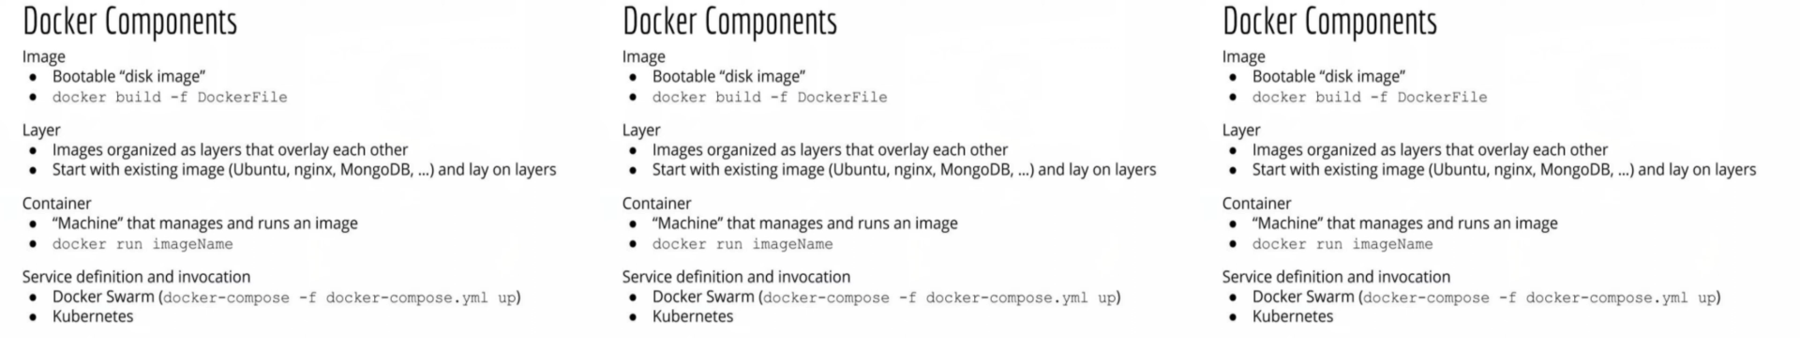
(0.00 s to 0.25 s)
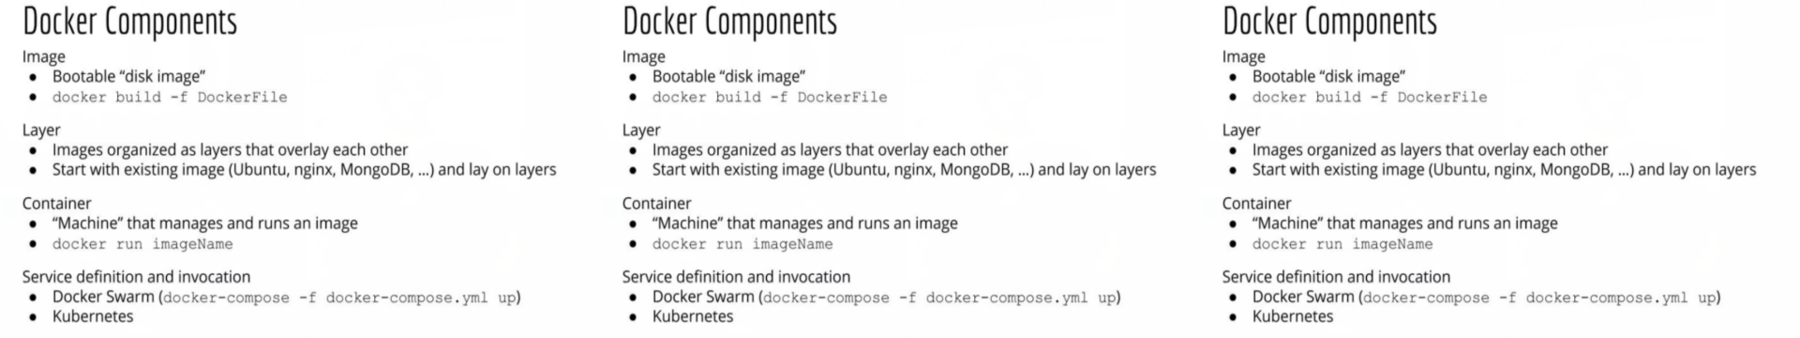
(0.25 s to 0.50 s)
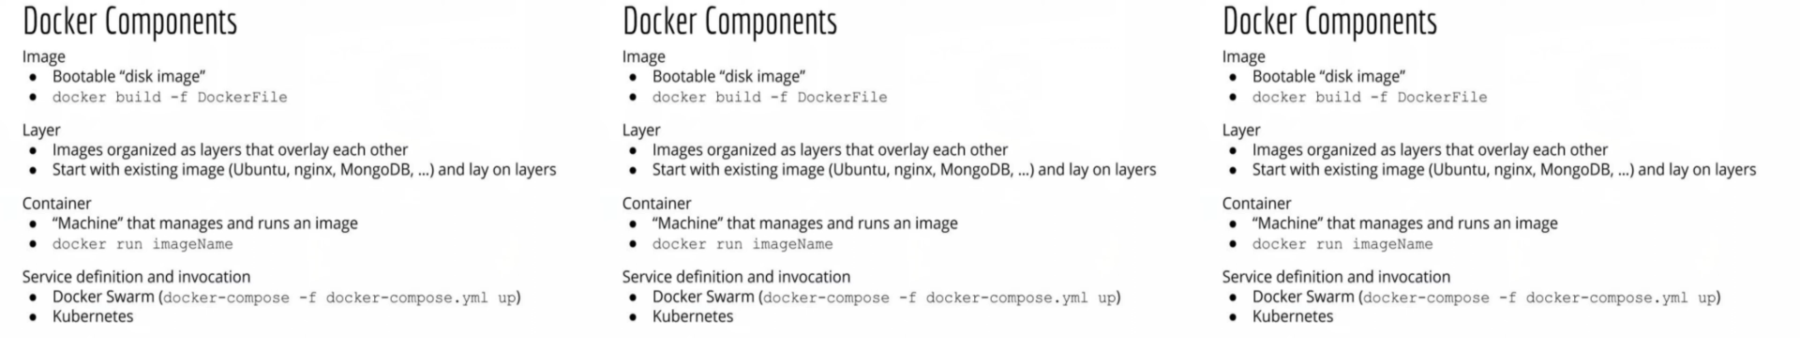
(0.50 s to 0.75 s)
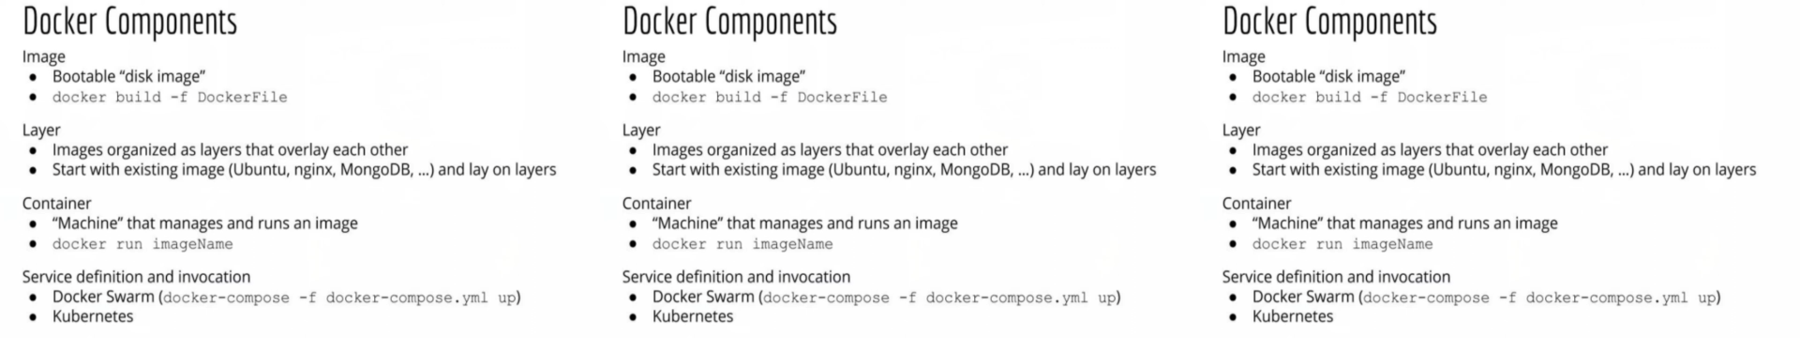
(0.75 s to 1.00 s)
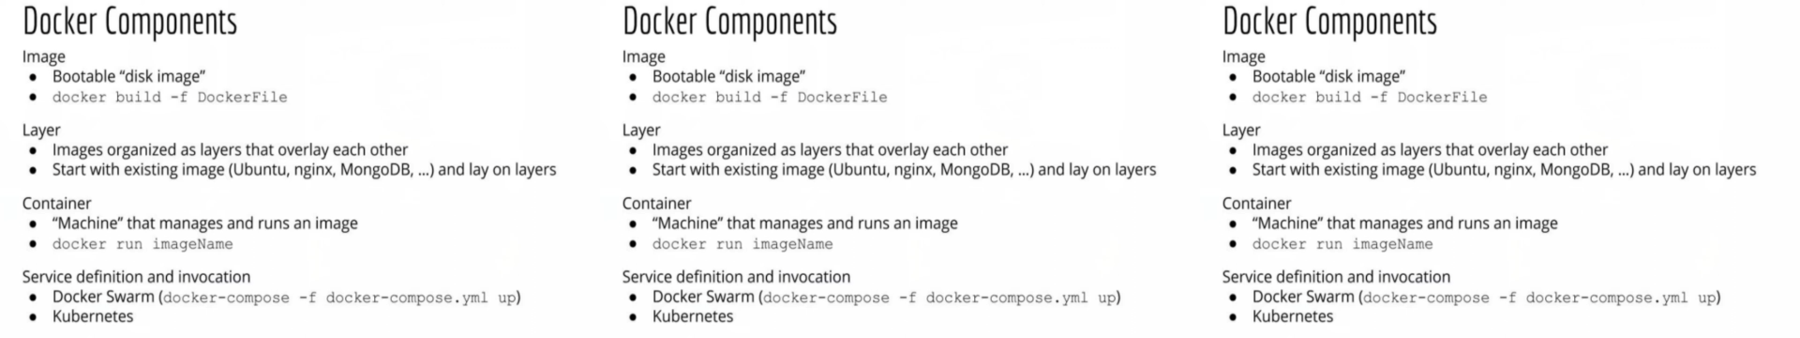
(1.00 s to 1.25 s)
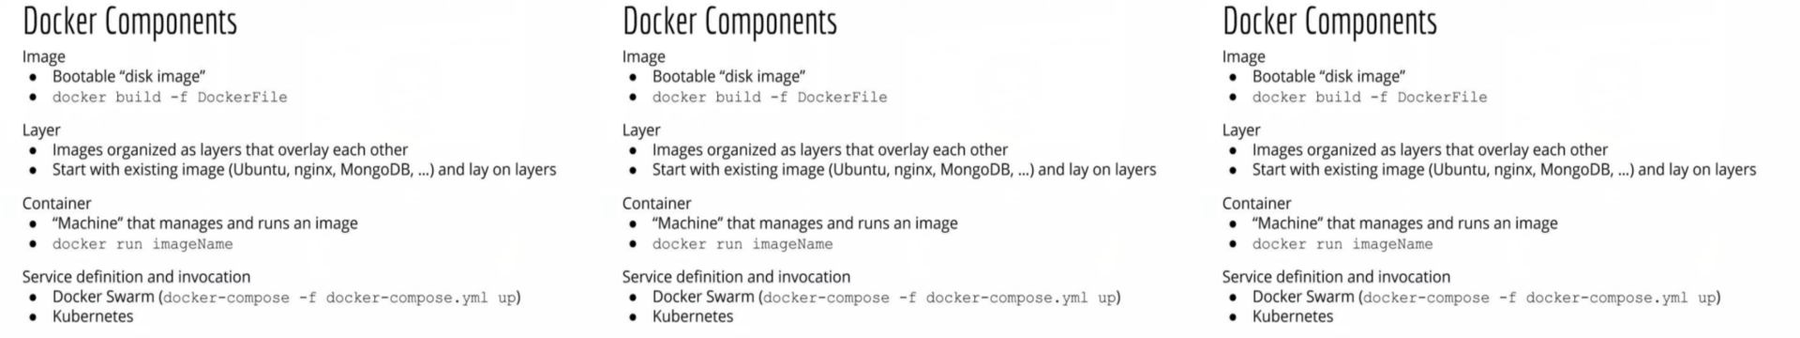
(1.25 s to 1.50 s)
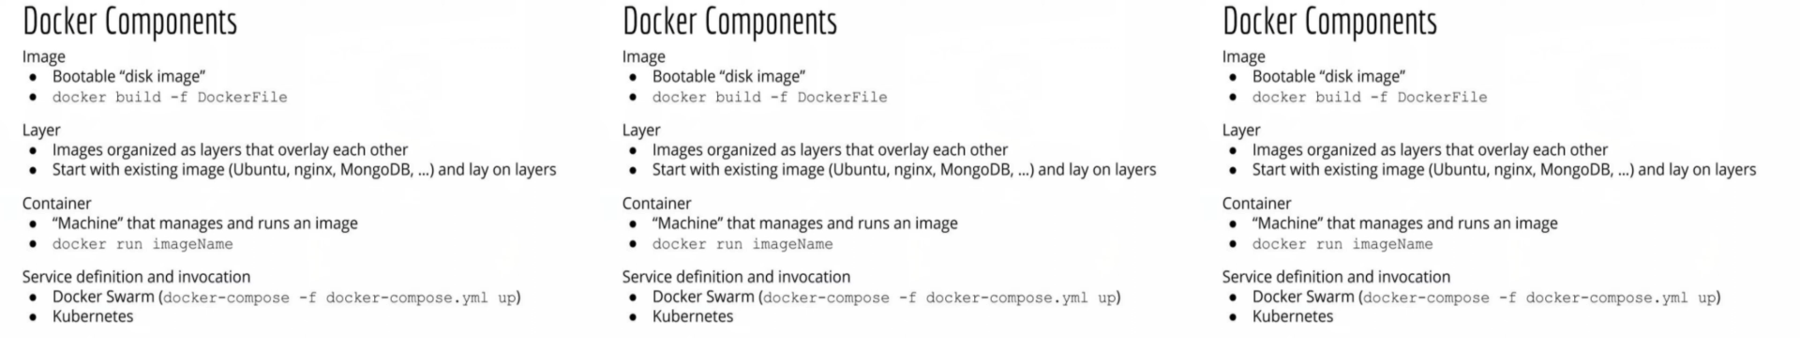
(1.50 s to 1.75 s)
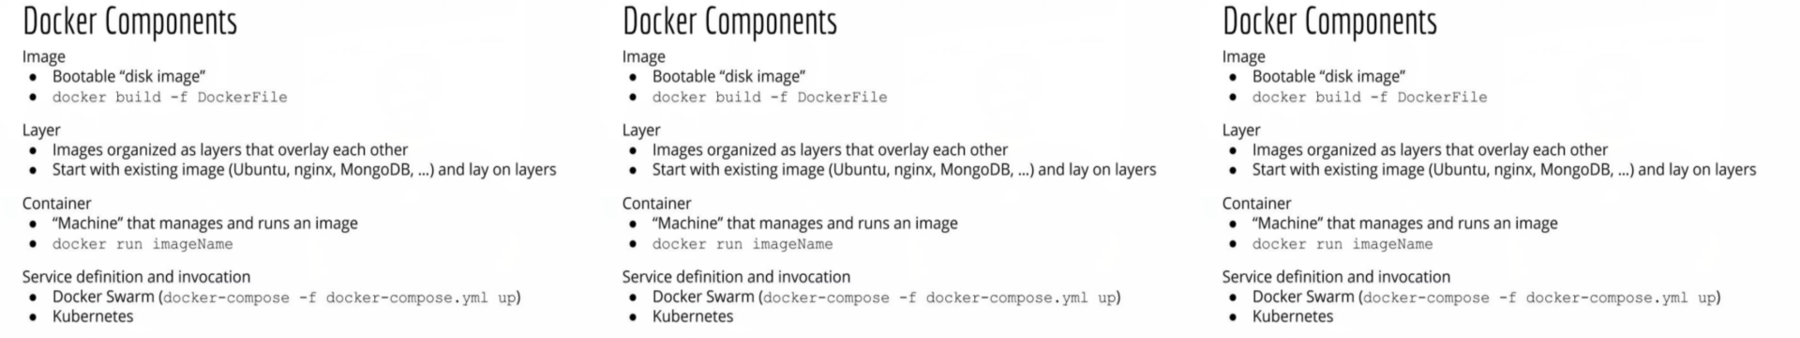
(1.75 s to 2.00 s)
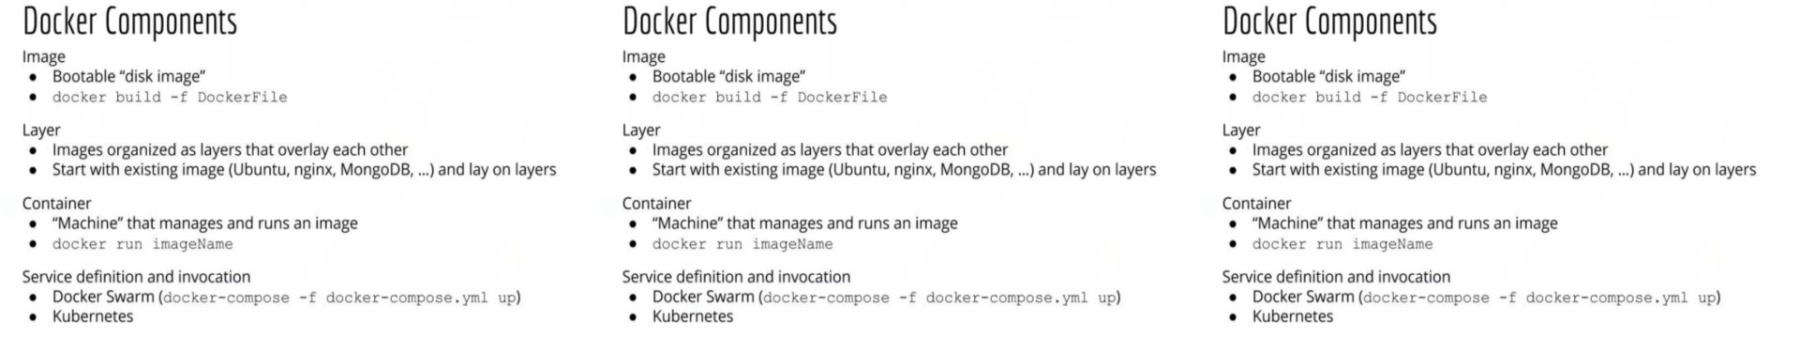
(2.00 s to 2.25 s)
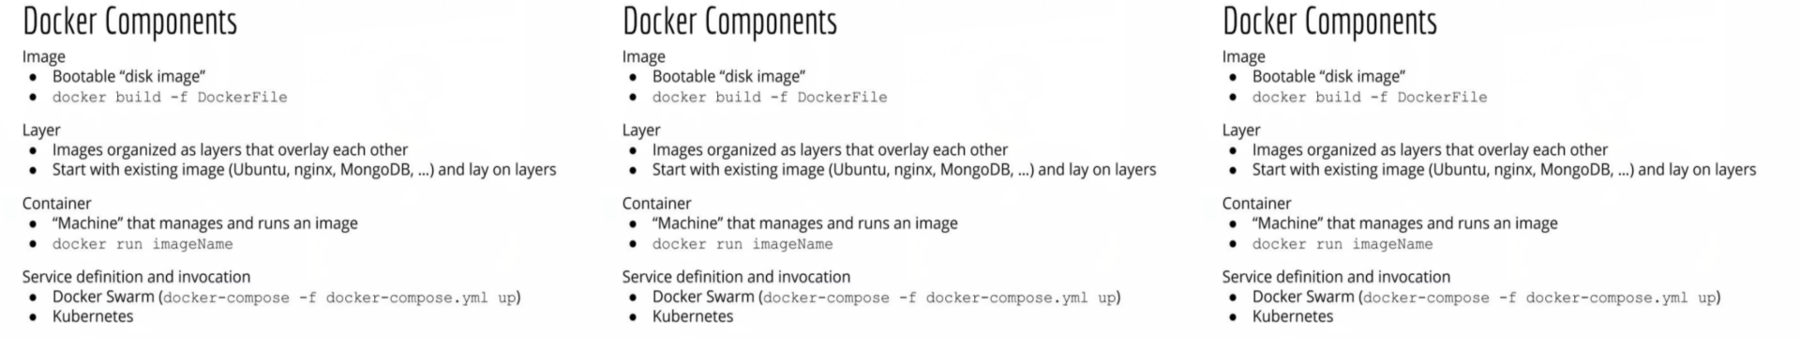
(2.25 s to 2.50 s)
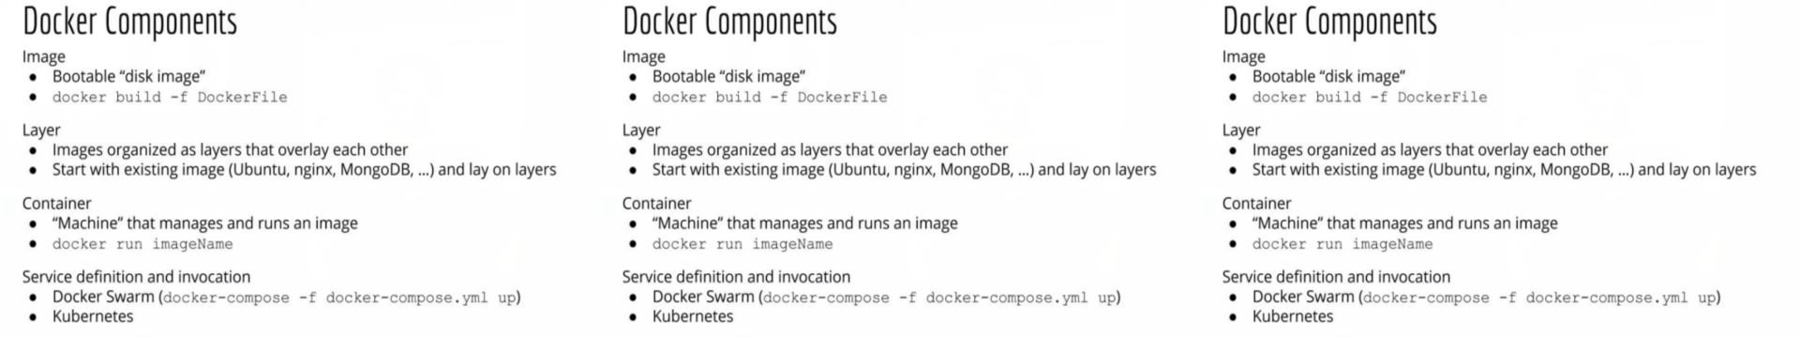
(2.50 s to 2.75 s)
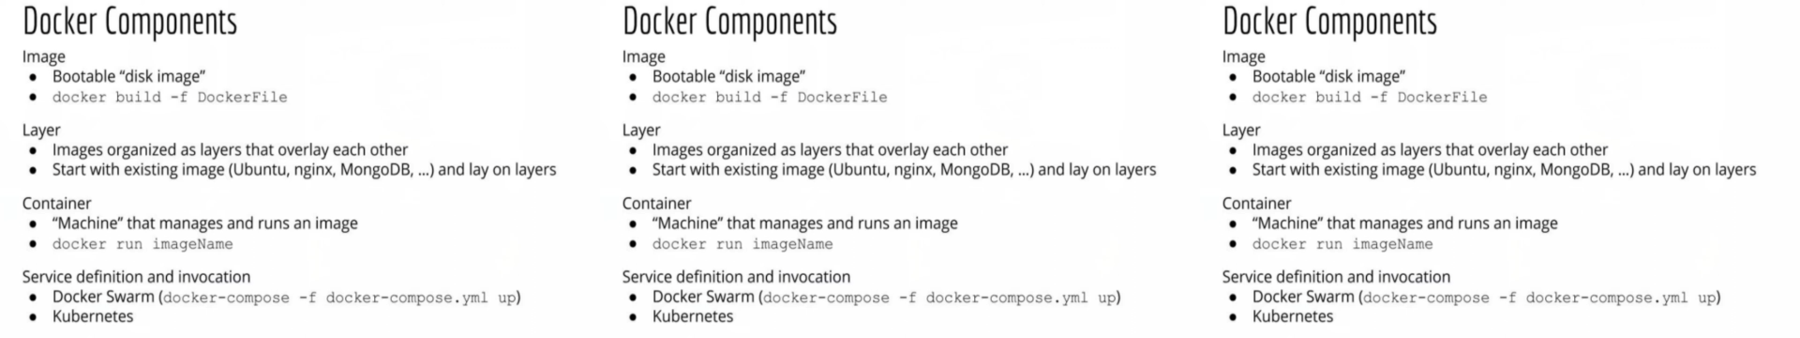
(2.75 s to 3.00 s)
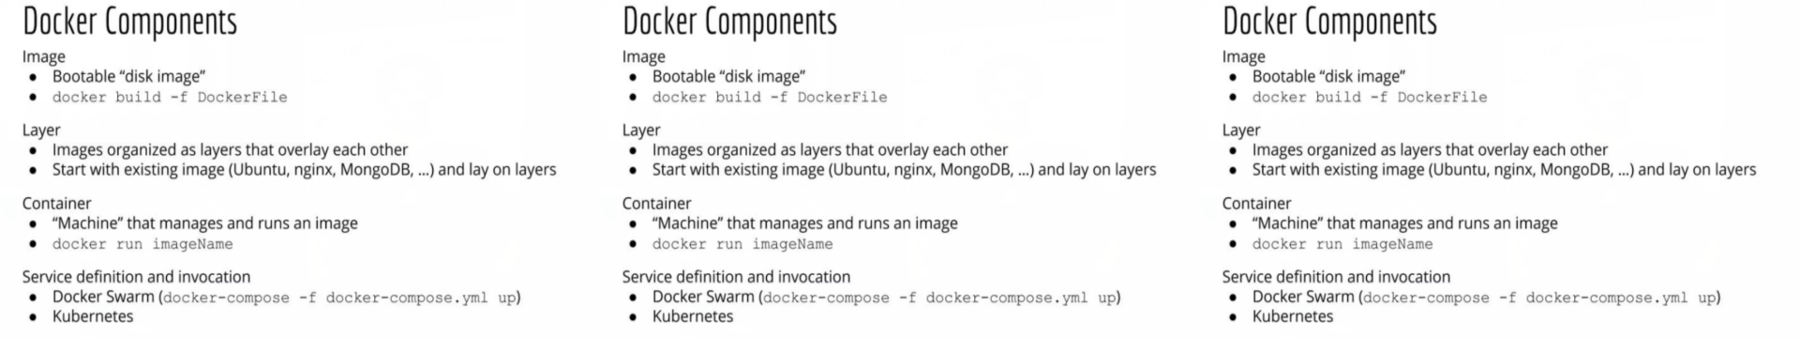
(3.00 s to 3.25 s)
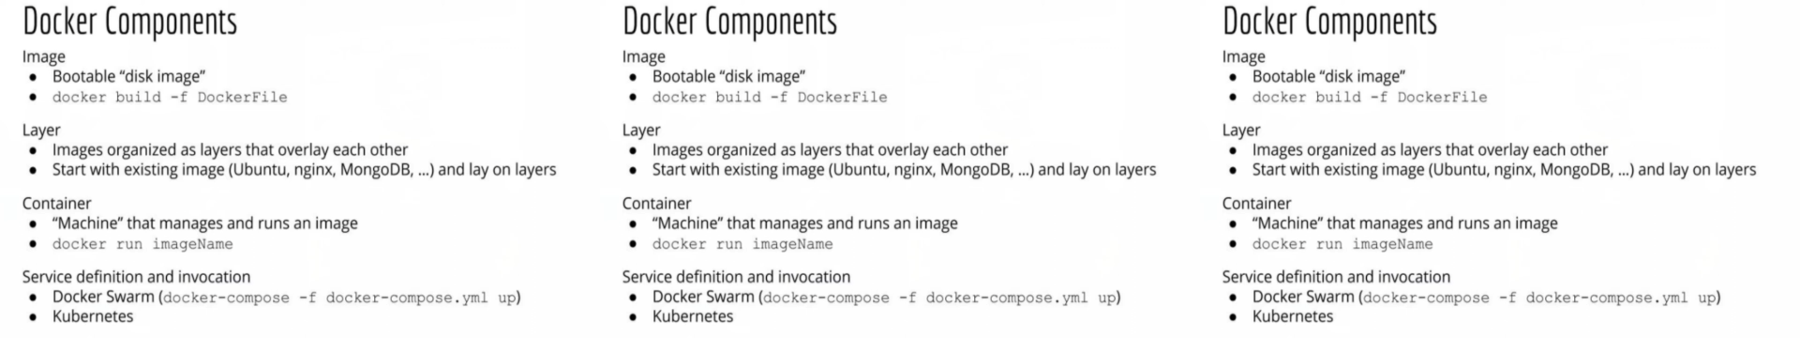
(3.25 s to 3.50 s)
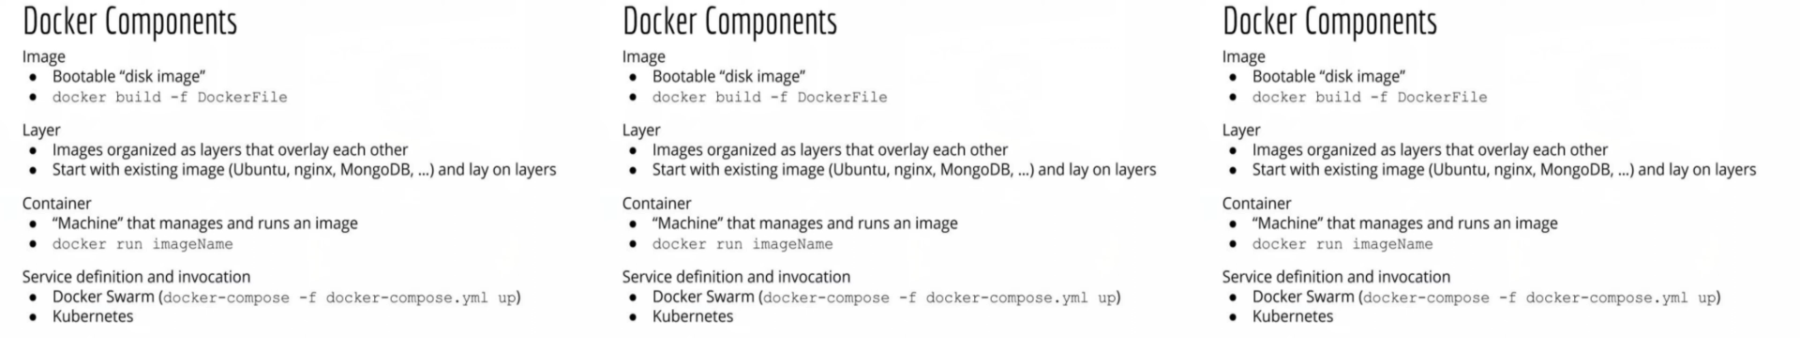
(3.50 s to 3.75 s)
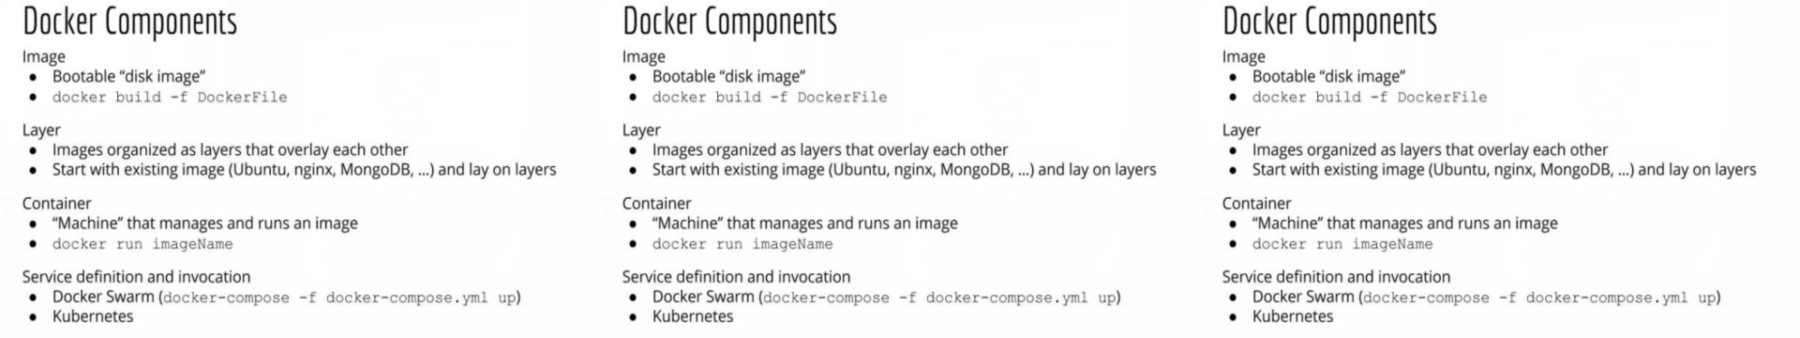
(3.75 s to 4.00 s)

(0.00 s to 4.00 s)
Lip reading: (no speaker visible)